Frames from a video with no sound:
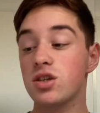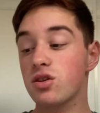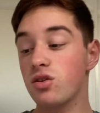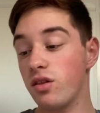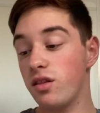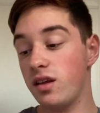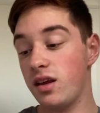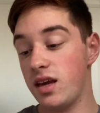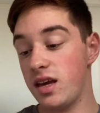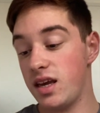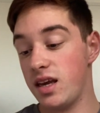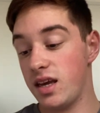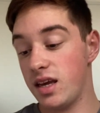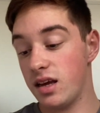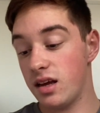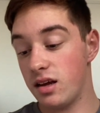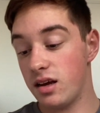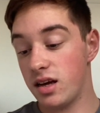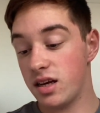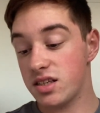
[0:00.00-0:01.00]
got the
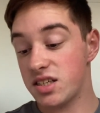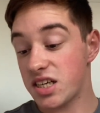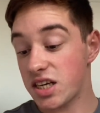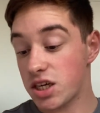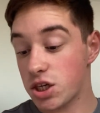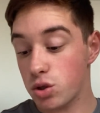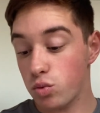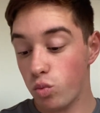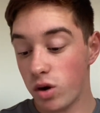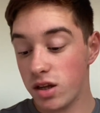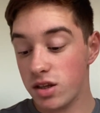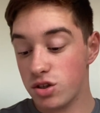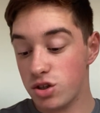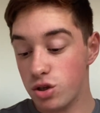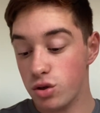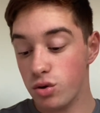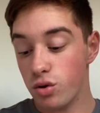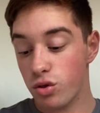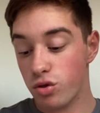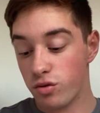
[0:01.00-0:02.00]
section 1,
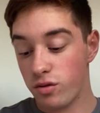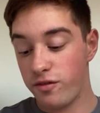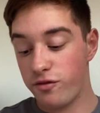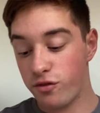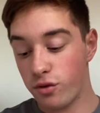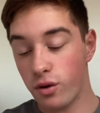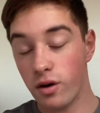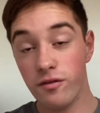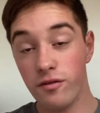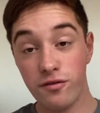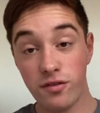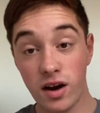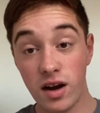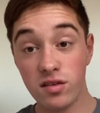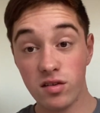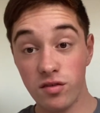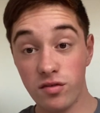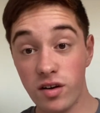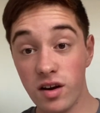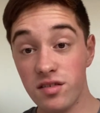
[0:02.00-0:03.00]
2, 3, 4, and 5,
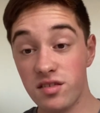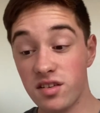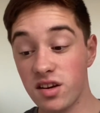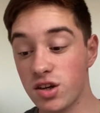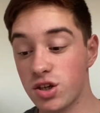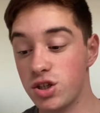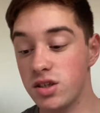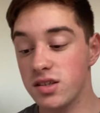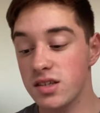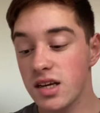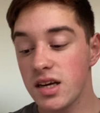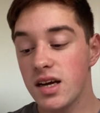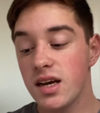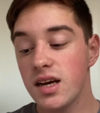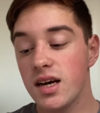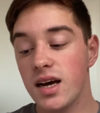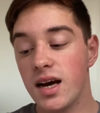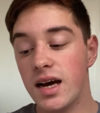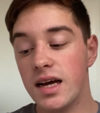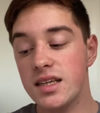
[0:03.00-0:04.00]
so 5 sections.
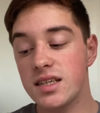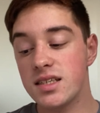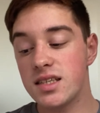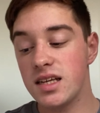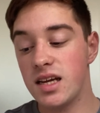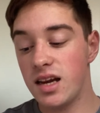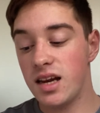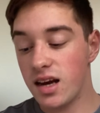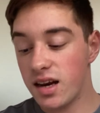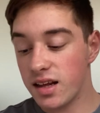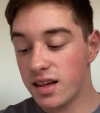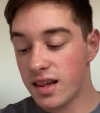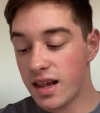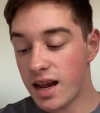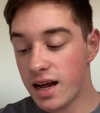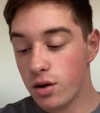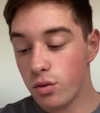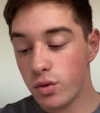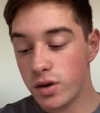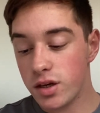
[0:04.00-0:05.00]
And it's the learning the
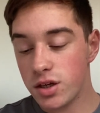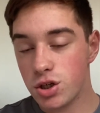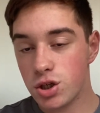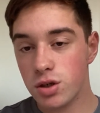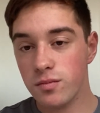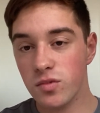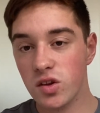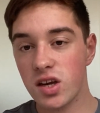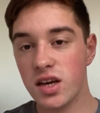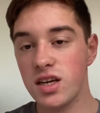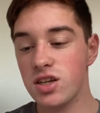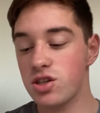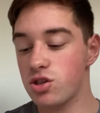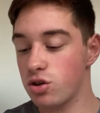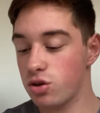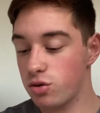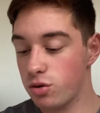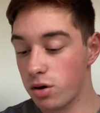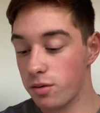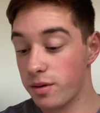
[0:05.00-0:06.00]
language, okay, so
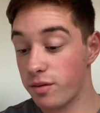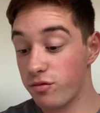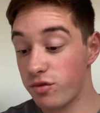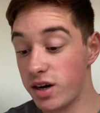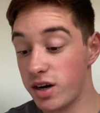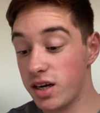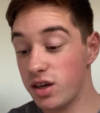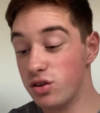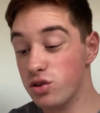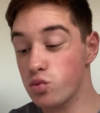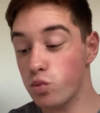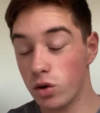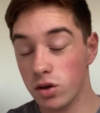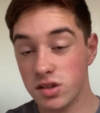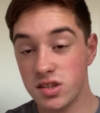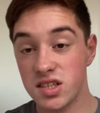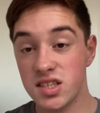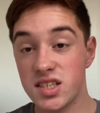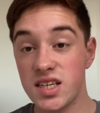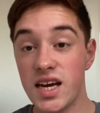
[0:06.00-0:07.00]
cockpit radios, what
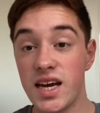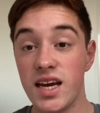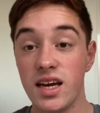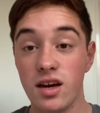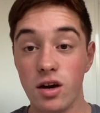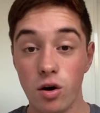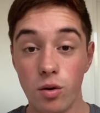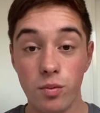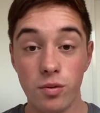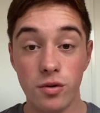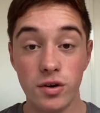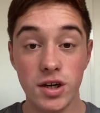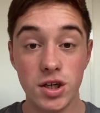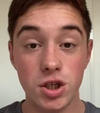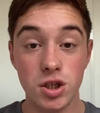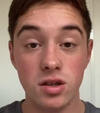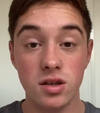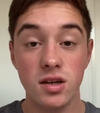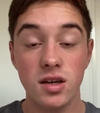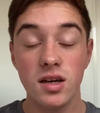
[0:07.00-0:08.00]
to say,
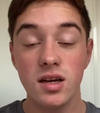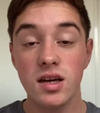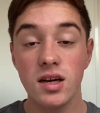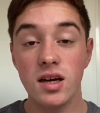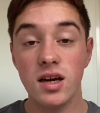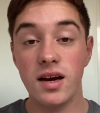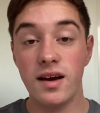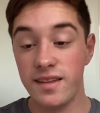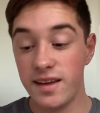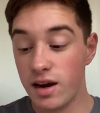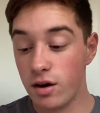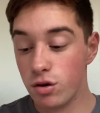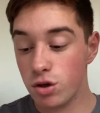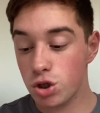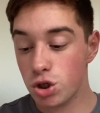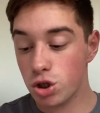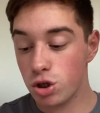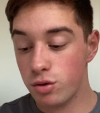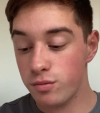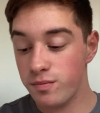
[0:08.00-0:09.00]
operation, the
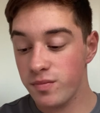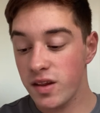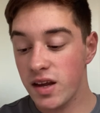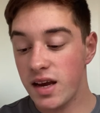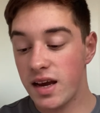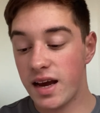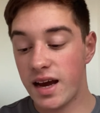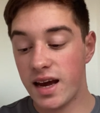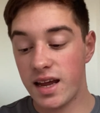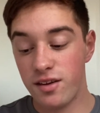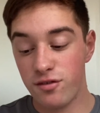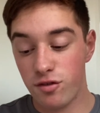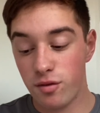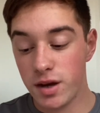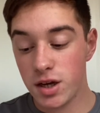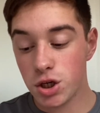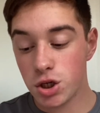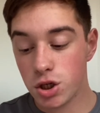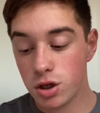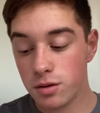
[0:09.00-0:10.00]
aerodrome, and
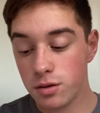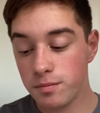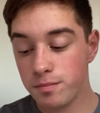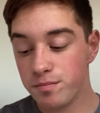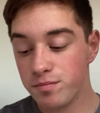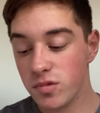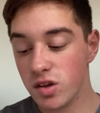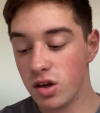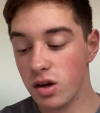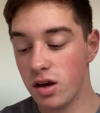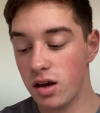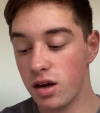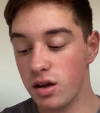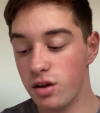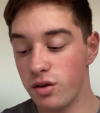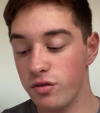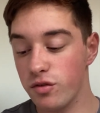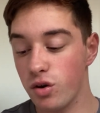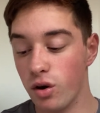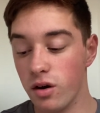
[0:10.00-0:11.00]
information.
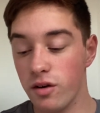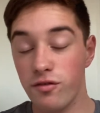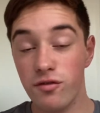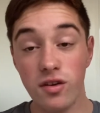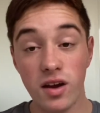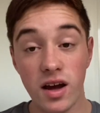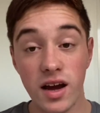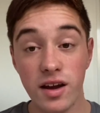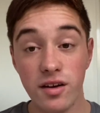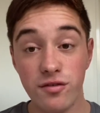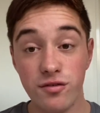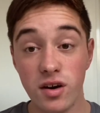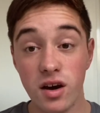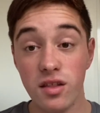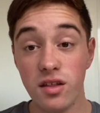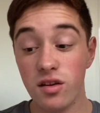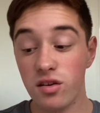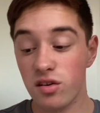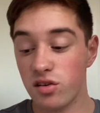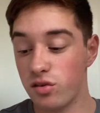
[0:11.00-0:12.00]
you've got a flying
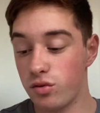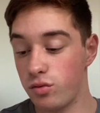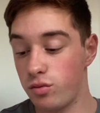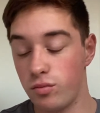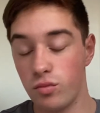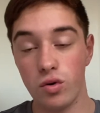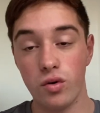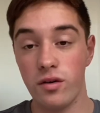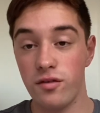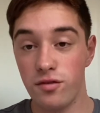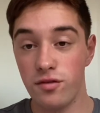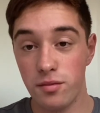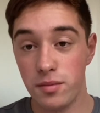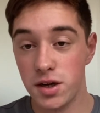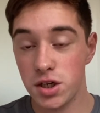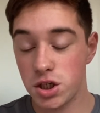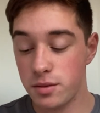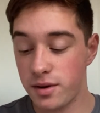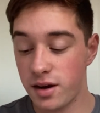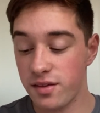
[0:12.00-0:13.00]
further, so more
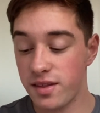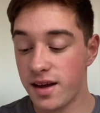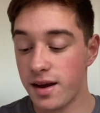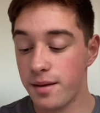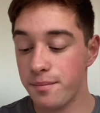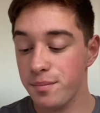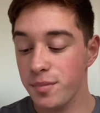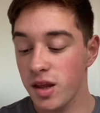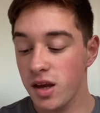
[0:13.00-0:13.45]
information about that.